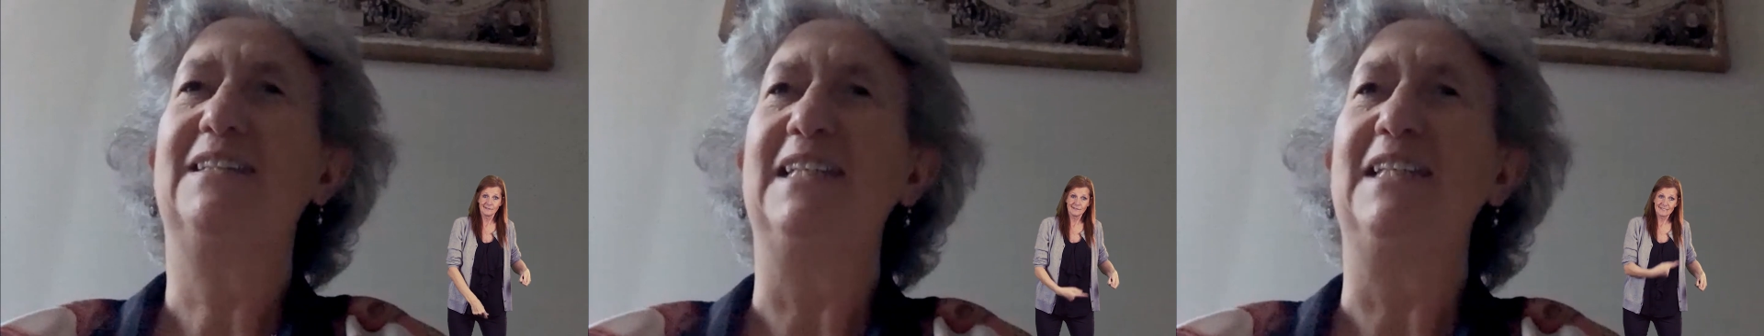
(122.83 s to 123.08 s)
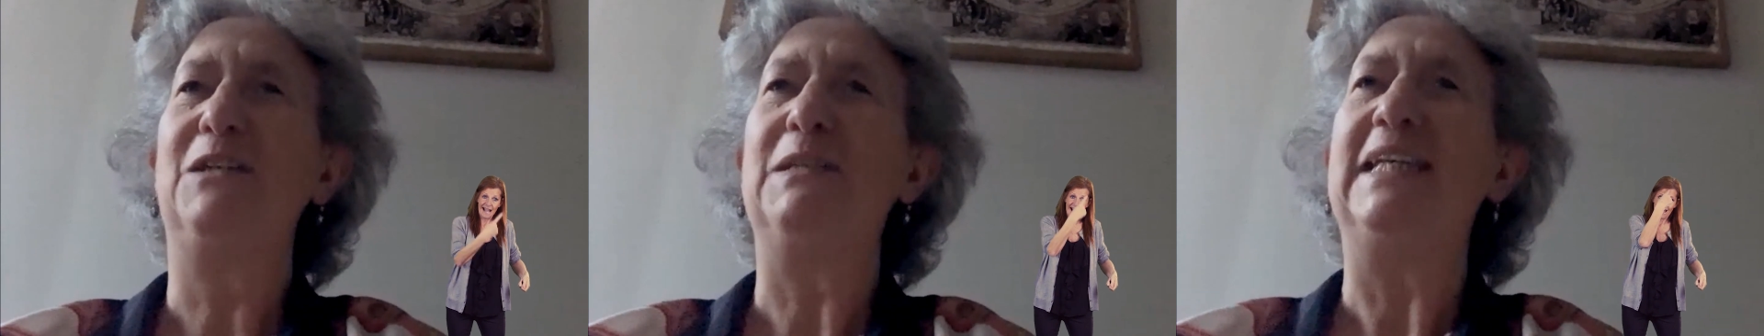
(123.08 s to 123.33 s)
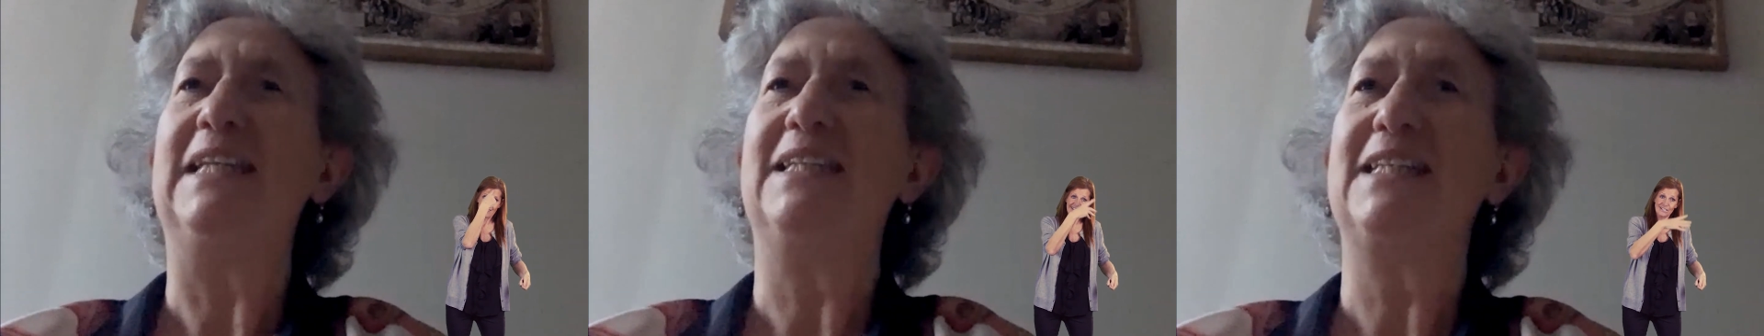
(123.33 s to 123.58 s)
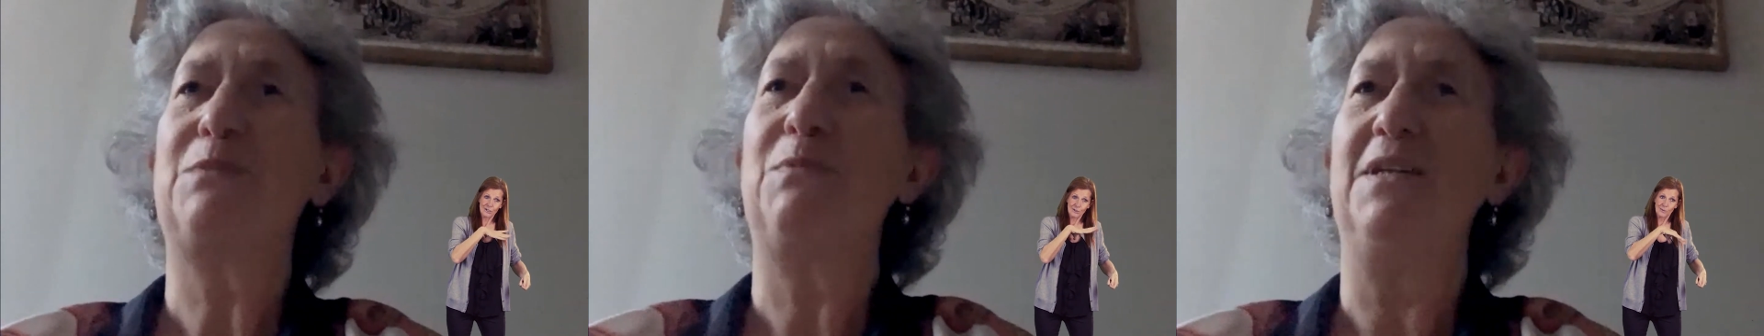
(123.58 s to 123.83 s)
think you need
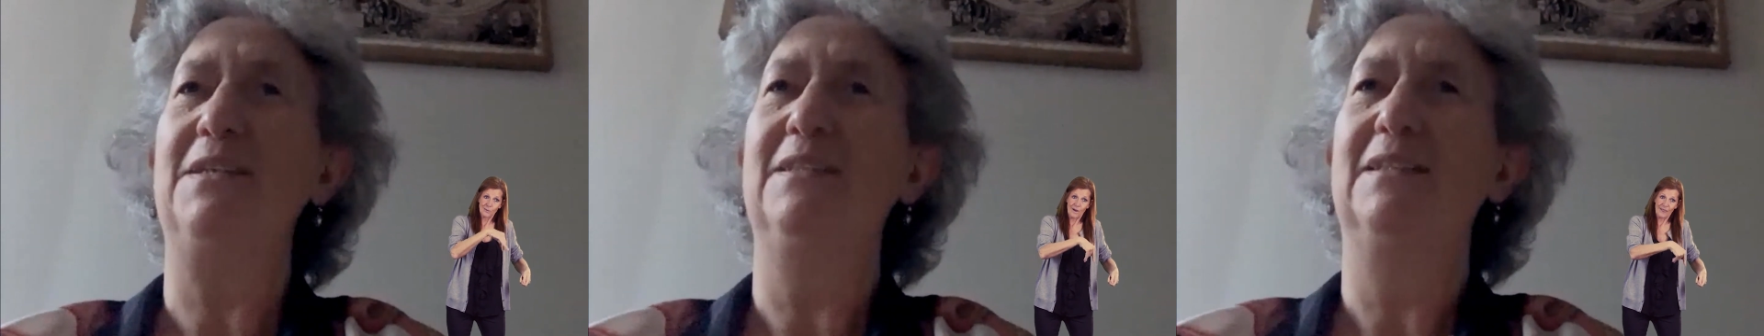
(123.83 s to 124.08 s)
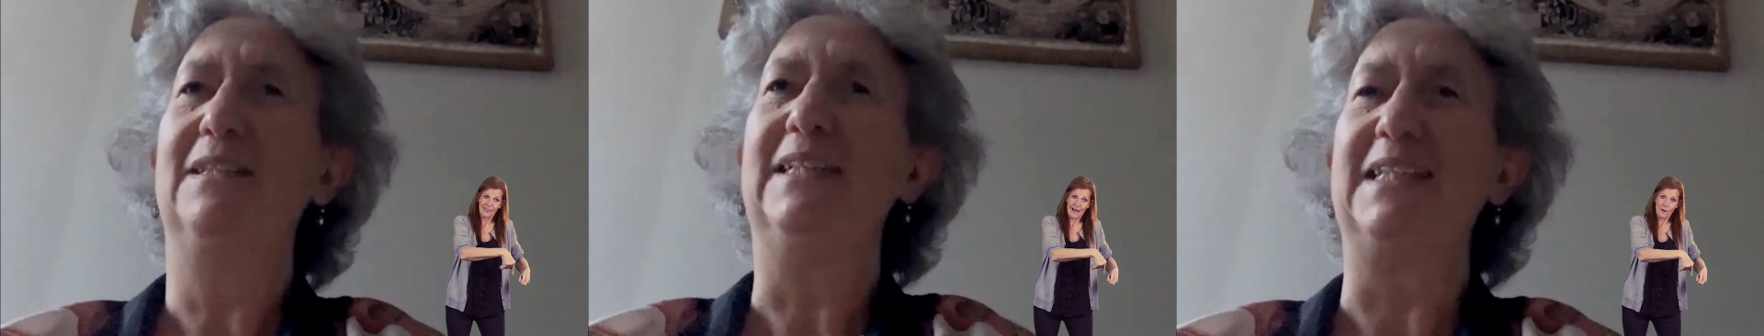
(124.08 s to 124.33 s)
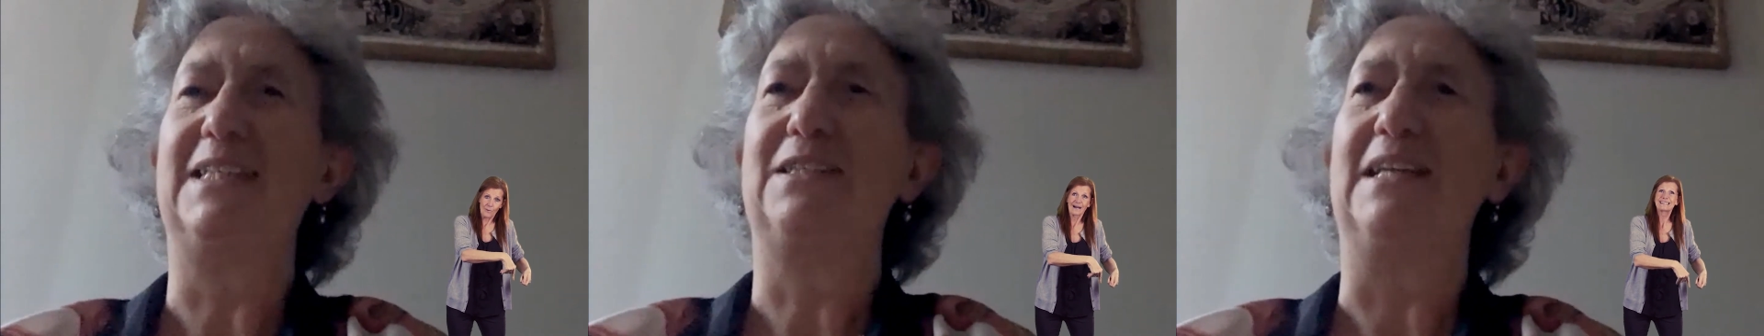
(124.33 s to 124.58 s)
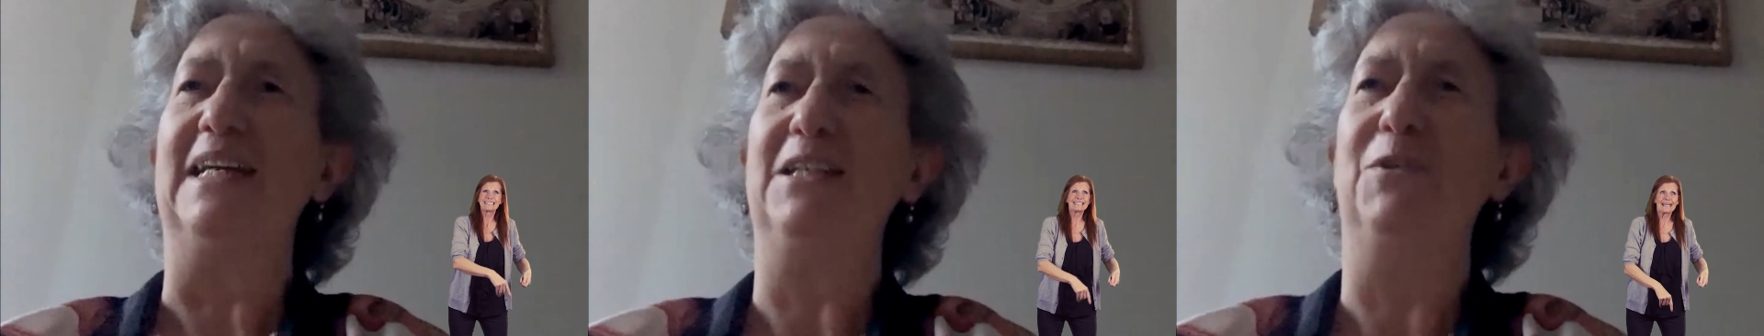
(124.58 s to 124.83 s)
this one. Yes,
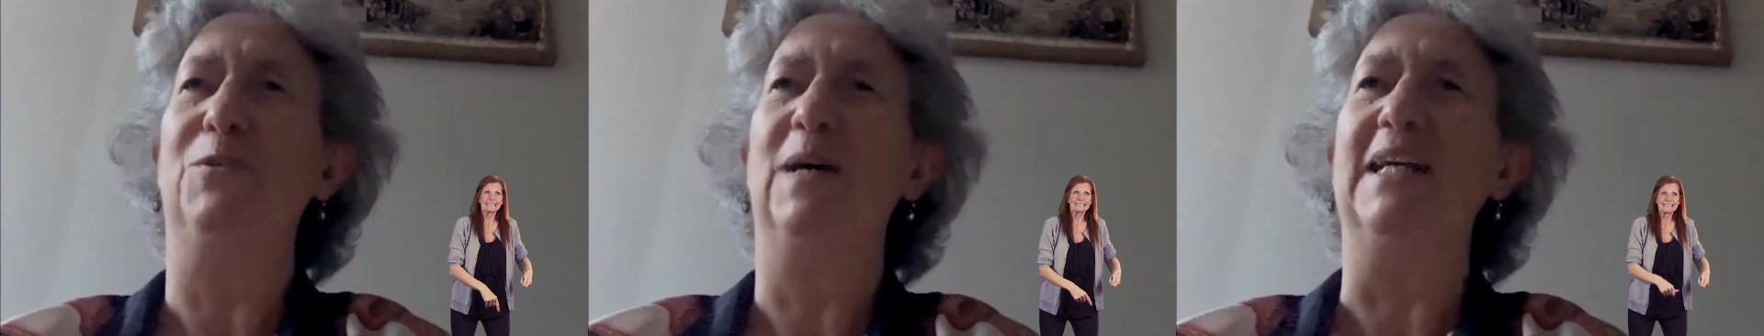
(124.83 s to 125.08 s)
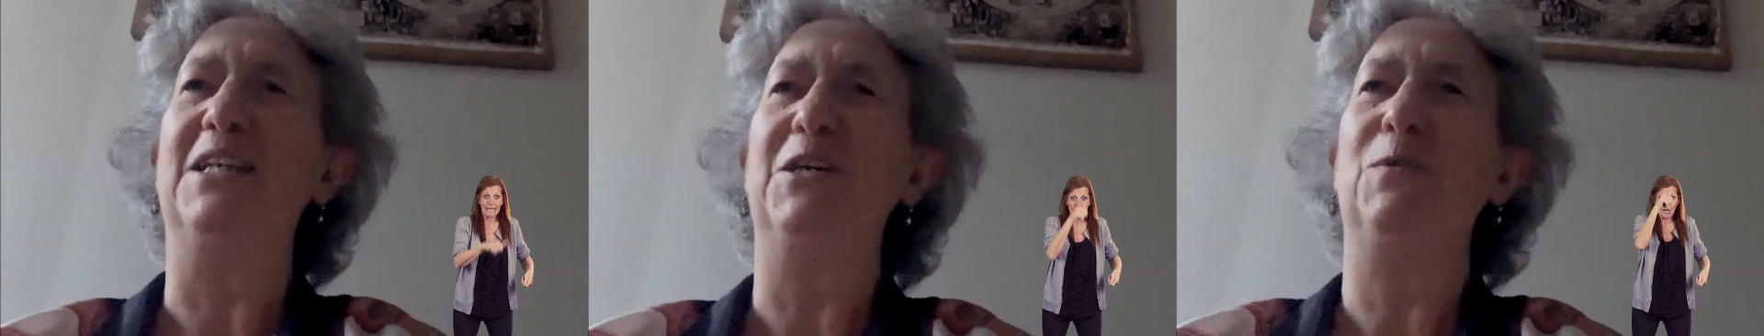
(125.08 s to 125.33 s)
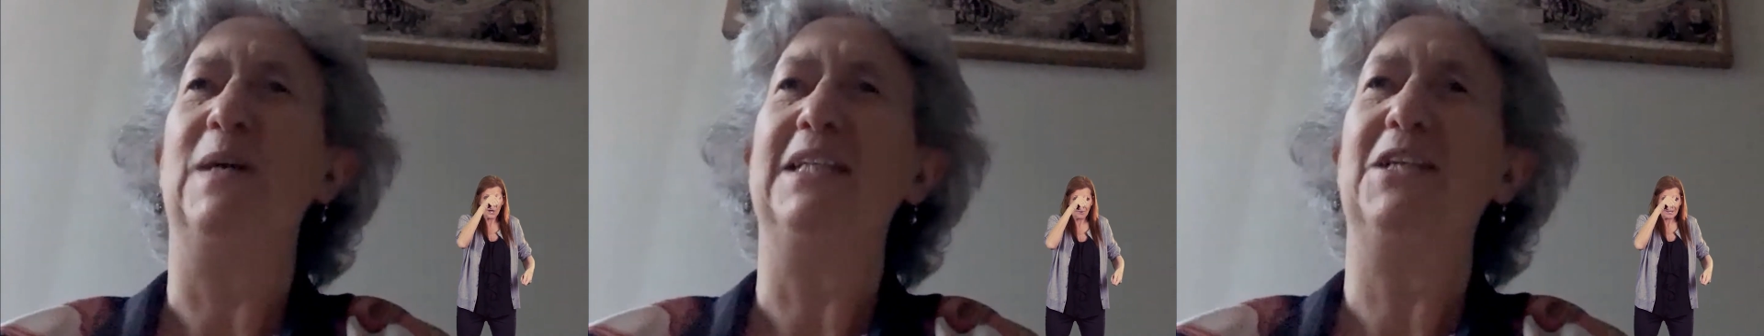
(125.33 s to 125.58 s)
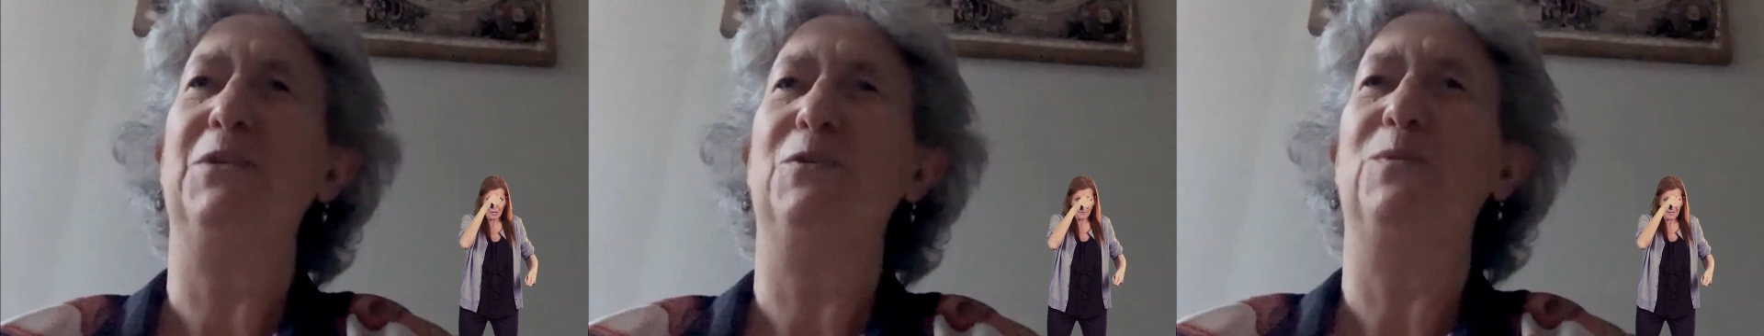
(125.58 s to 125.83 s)
I
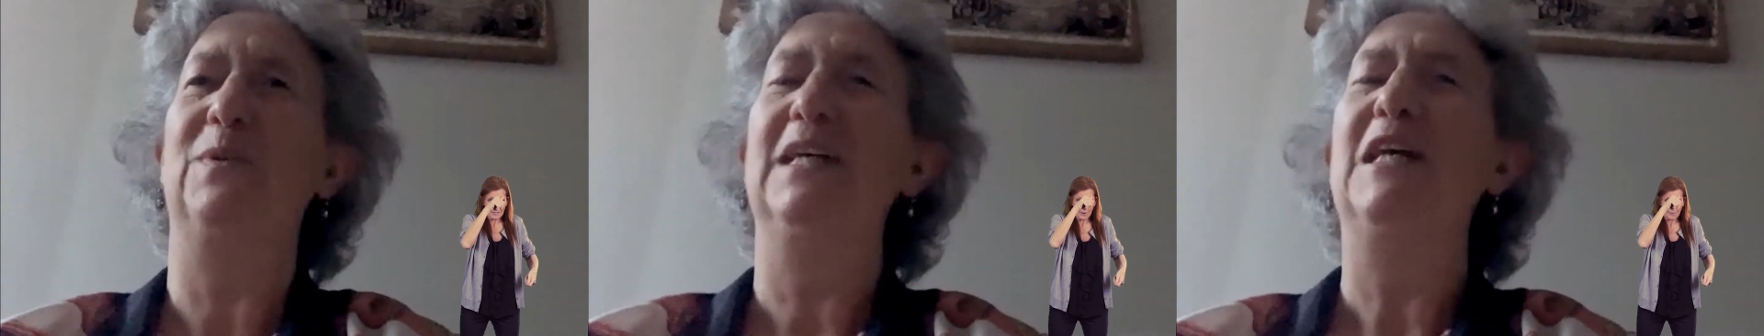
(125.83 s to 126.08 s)
know.